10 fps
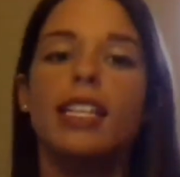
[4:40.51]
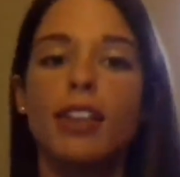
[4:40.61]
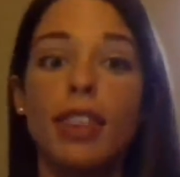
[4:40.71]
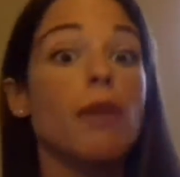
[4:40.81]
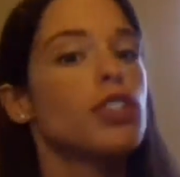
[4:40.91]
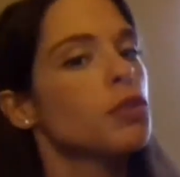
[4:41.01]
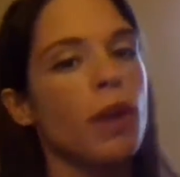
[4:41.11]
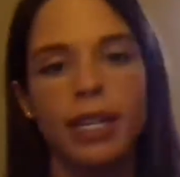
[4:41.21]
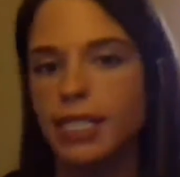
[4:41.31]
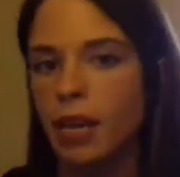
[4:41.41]
So that was just
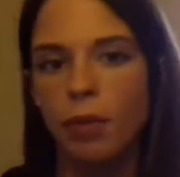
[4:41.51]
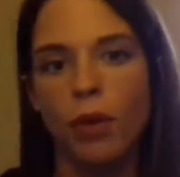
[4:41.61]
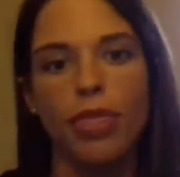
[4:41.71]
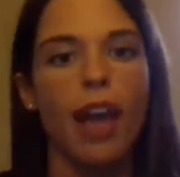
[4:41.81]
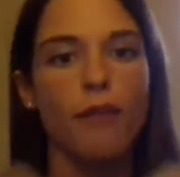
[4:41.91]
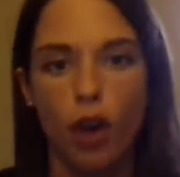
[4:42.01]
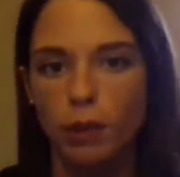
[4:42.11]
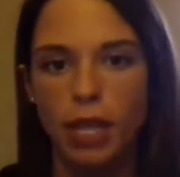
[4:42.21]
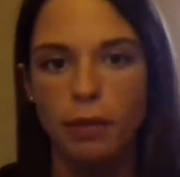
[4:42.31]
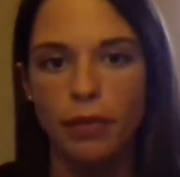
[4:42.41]
one example that
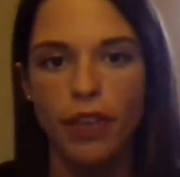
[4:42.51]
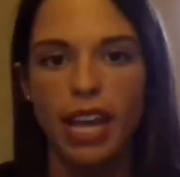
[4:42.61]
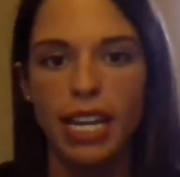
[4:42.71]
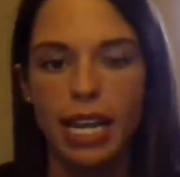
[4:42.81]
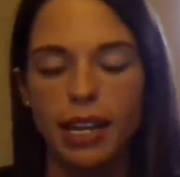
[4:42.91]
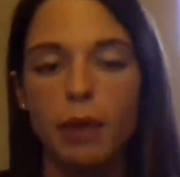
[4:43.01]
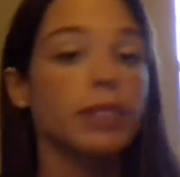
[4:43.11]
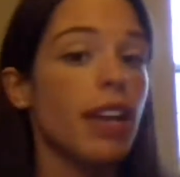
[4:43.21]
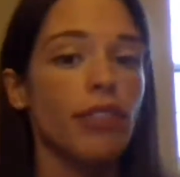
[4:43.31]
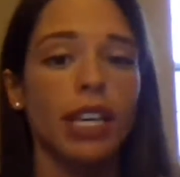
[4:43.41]
Forbes had provided. It
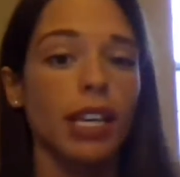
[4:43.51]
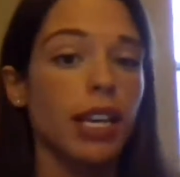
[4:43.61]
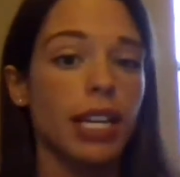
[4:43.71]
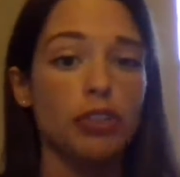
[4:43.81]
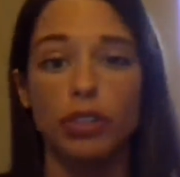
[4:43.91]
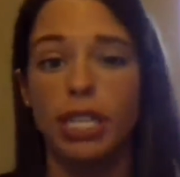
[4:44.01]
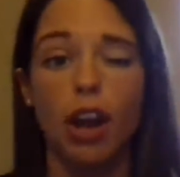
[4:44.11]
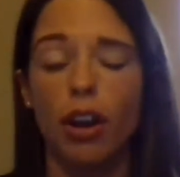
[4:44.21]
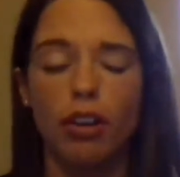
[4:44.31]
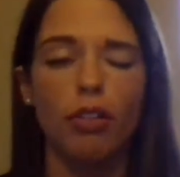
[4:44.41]
was definitely an
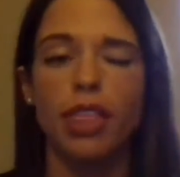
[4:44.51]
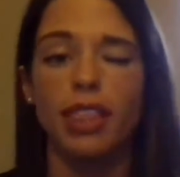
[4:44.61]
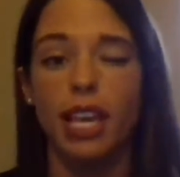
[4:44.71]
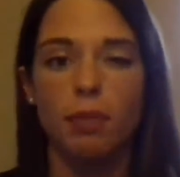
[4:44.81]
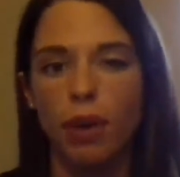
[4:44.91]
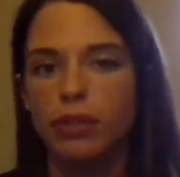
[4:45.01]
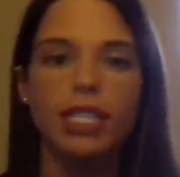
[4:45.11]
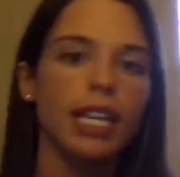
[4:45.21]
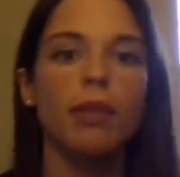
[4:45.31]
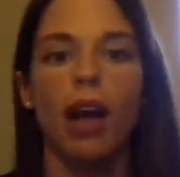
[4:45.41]
interesting article that they had
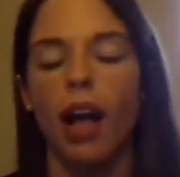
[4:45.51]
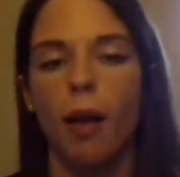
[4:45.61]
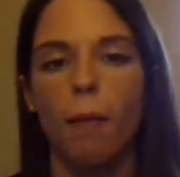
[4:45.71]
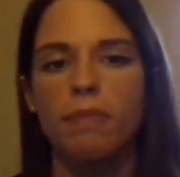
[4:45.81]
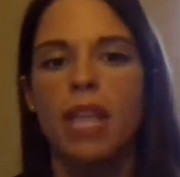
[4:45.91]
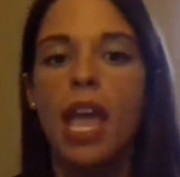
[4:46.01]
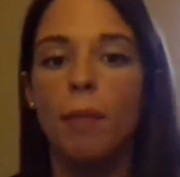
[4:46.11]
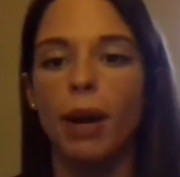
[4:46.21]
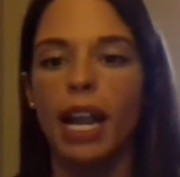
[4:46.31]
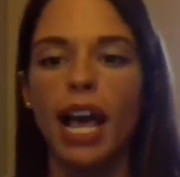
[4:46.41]
posted.
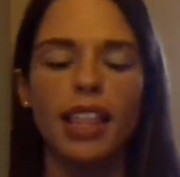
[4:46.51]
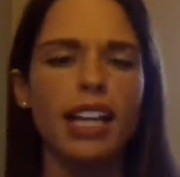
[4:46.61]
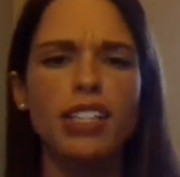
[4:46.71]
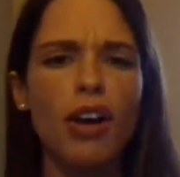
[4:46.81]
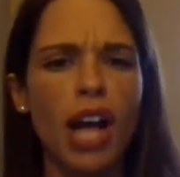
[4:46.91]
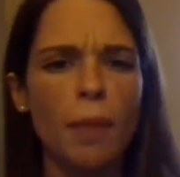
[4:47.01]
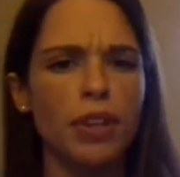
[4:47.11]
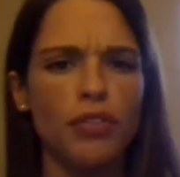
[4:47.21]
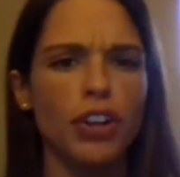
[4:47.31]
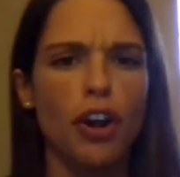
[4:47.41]
But I saw a
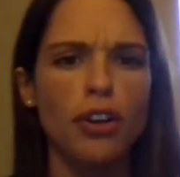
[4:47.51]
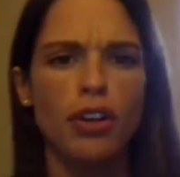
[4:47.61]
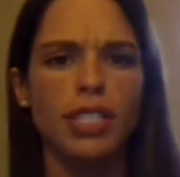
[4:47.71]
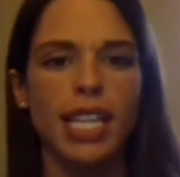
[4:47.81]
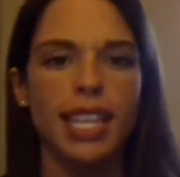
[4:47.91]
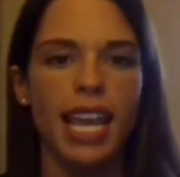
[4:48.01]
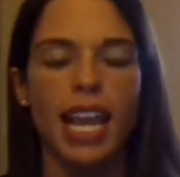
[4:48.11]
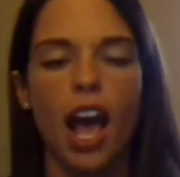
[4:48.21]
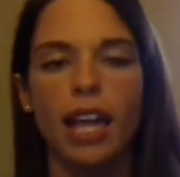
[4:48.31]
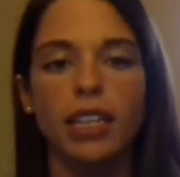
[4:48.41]
couple different articles that they
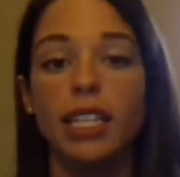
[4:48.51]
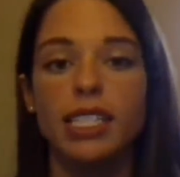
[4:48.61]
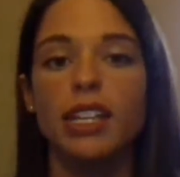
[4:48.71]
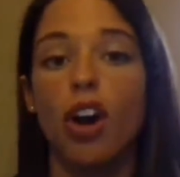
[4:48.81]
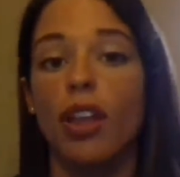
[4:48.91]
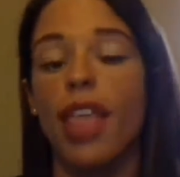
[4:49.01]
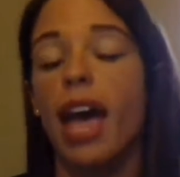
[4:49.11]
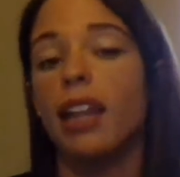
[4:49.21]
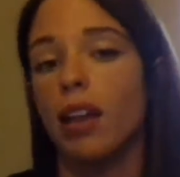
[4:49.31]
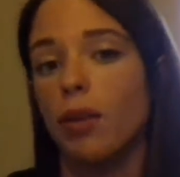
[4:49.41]
had listed on
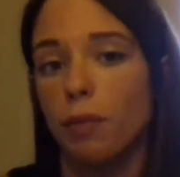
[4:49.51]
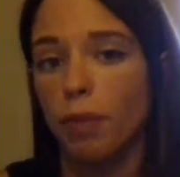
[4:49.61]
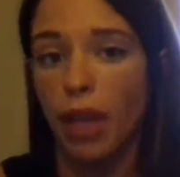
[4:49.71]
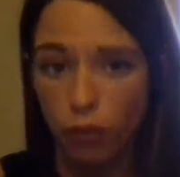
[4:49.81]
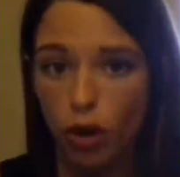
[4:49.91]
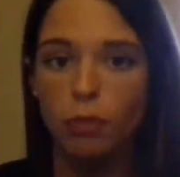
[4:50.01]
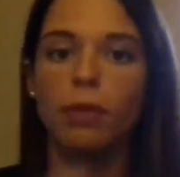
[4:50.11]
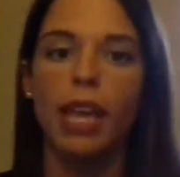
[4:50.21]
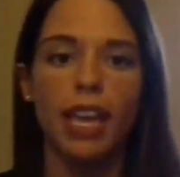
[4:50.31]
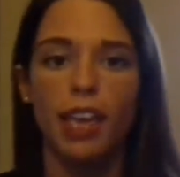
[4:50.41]
that
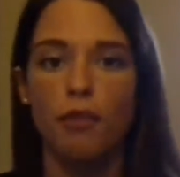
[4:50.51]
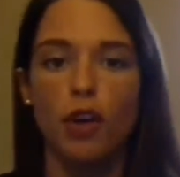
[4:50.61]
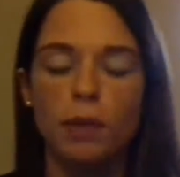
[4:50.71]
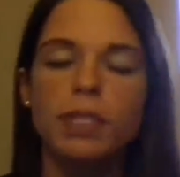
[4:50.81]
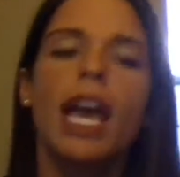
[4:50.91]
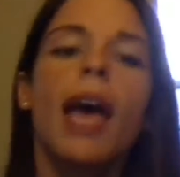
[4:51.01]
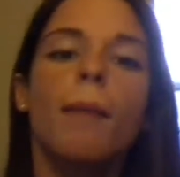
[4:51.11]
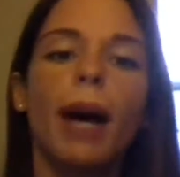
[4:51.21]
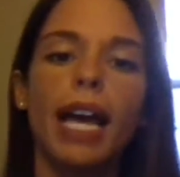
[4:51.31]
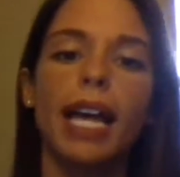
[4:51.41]
platform, aka Forbes,
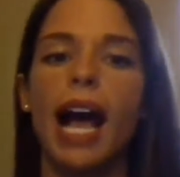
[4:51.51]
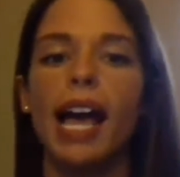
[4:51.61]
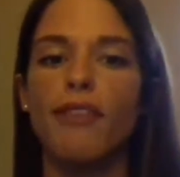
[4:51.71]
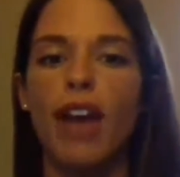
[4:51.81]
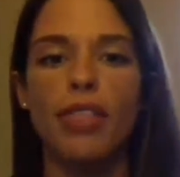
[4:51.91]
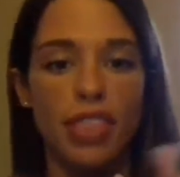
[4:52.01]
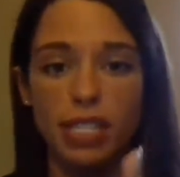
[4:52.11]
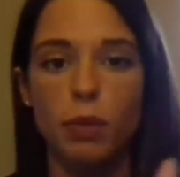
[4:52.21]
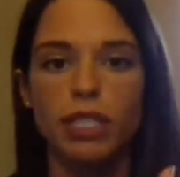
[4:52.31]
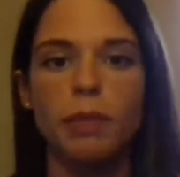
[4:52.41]
but I found
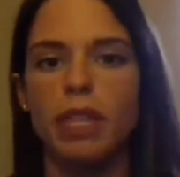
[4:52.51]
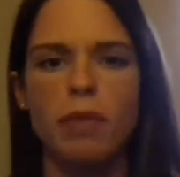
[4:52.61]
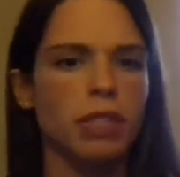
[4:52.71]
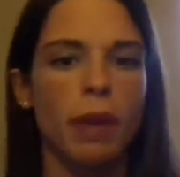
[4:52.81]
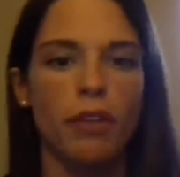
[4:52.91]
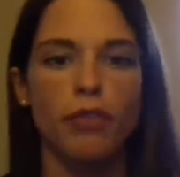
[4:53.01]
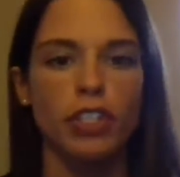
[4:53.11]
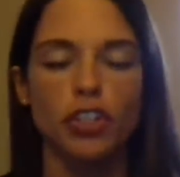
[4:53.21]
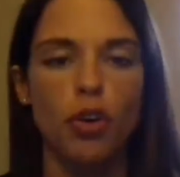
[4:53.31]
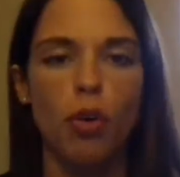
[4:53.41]
this one to be the most
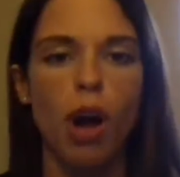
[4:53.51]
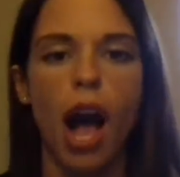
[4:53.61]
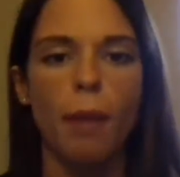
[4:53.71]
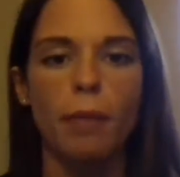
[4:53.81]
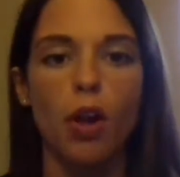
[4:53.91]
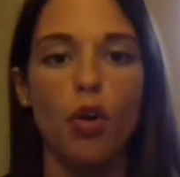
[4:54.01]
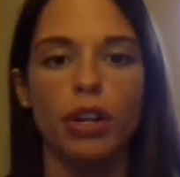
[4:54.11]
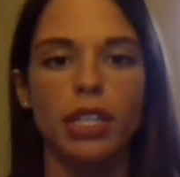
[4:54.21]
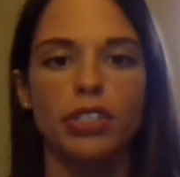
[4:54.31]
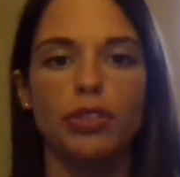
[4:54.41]
beneficial
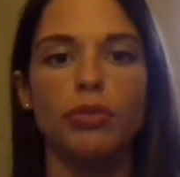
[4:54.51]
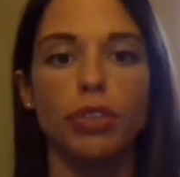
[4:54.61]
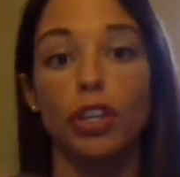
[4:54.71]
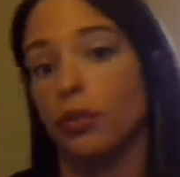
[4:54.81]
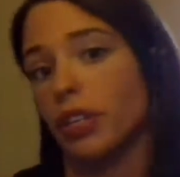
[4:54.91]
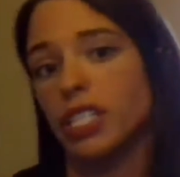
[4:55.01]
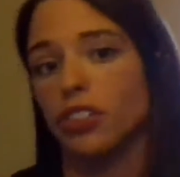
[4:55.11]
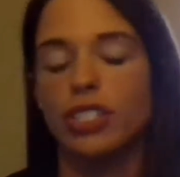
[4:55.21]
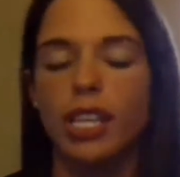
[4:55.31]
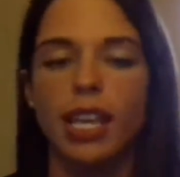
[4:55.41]
according to their
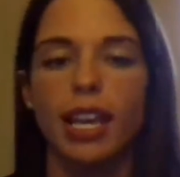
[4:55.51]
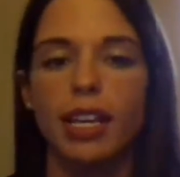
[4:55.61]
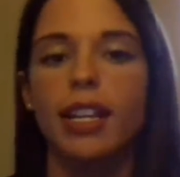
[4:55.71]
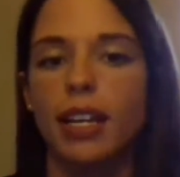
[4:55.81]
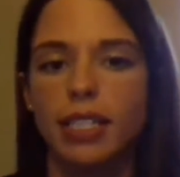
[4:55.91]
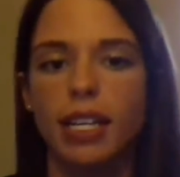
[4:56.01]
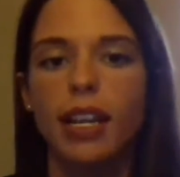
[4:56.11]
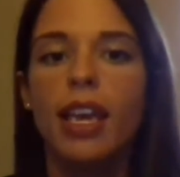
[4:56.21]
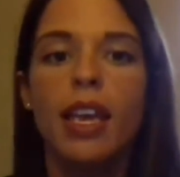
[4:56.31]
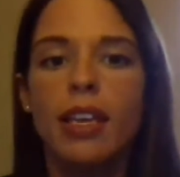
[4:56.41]
research that they had conducted.